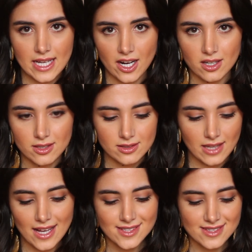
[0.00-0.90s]
care
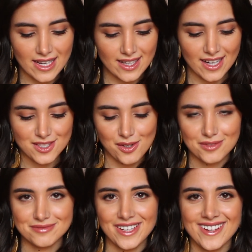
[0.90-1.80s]
less. Like
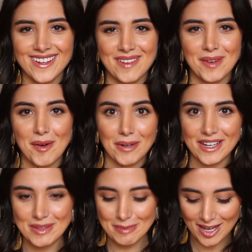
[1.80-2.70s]
I'm not
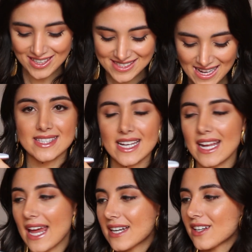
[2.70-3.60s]
wearing the box. It's
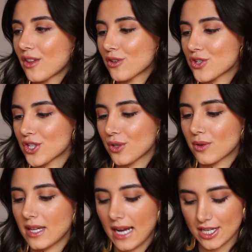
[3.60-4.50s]
again another shoe
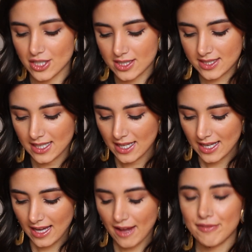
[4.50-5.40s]
that
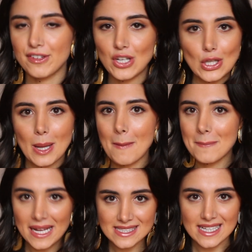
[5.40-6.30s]
I feel
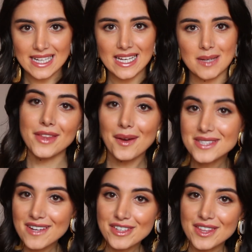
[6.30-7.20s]
amazing in. That was
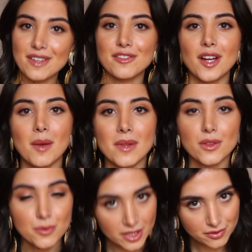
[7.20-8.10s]
everything from
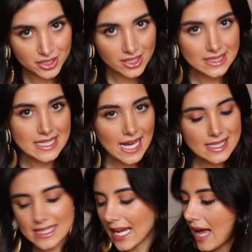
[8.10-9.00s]
the Realreal.
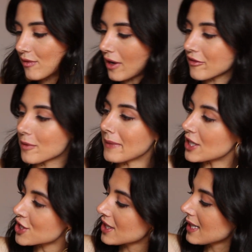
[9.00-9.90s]
Next I have
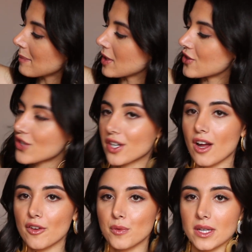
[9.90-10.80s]
Reformation. I'm gonna start
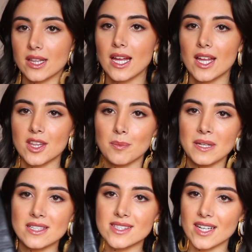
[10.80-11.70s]
off with the
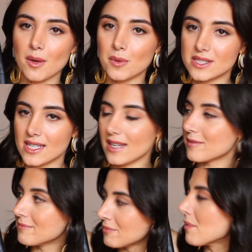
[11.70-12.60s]
piece that I was
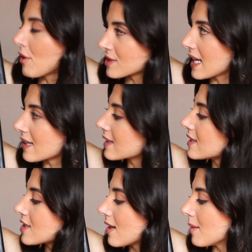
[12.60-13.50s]
most likely
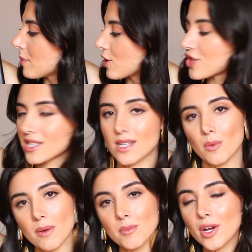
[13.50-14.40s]
to purchase at
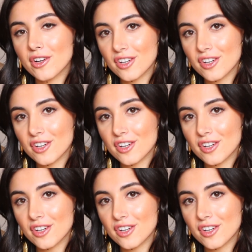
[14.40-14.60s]
one point or